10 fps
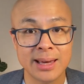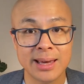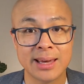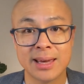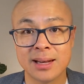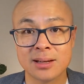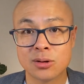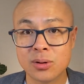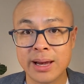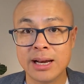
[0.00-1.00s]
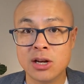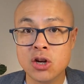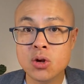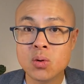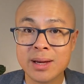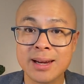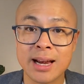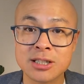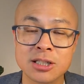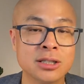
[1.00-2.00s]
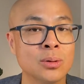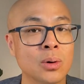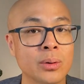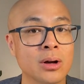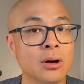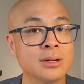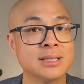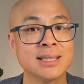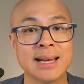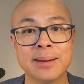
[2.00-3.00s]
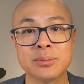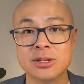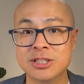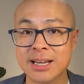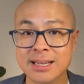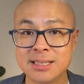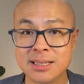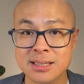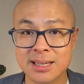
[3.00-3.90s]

It can create new connections in what we call synaptogenesis.